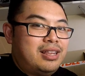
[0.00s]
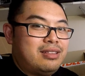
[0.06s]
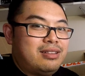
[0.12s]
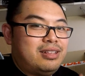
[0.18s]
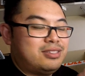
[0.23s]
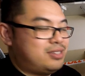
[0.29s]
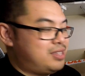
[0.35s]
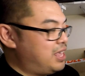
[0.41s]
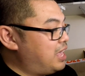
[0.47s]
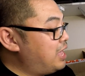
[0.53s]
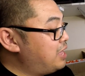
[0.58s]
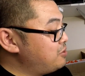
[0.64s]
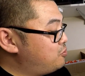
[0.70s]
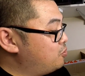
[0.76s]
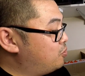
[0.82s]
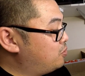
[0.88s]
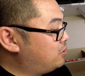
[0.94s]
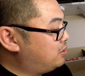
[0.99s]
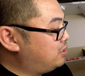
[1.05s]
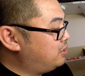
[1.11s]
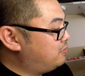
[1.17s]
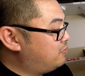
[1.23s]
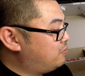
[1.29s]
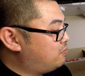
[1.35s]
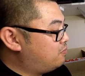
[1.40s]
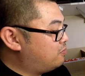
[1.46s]
It's the Air Jordan
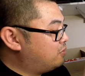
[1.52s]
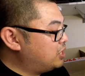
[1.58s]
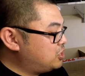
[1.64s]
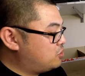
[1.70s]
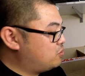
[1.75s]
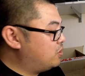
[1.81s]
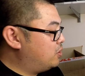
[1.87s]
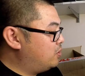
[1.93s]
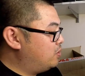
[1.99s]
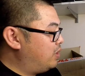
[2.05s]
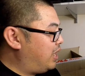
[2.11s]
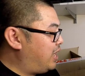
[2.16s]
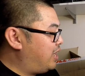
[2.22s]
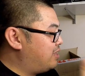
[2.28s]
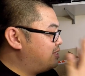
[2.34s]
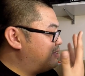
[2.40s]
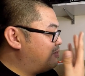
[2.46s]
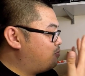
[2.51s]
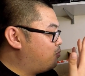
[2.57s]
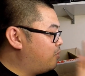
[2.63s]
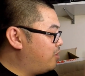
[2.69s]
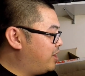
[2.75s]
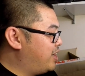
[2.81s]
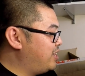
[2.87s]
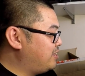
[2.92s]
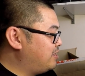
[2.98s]
11 Retro in the
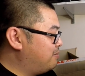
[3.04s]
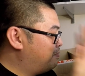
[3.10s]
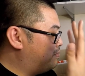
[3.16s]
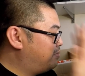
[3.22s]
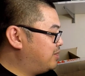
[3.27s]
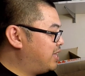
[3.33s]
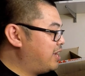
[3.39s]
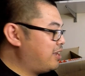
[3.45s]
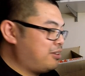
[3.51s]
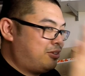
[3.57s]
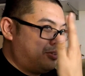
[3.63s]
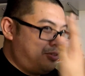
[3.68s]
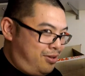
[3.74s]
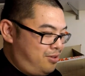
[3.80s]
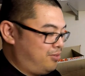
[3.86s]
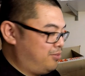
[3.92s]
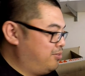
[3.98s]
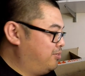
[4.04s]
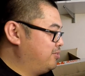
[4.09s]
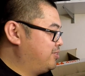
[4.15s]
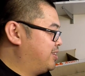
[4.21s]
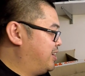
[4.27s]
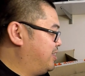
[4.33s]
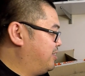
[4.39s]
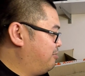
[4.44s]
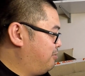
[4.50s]
white, black Concord
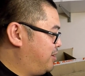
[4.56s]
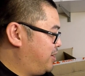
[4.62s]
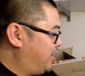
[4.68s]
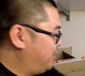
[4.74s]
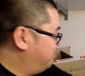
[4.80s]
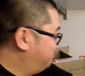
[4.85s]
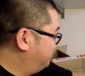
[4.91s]
colorway.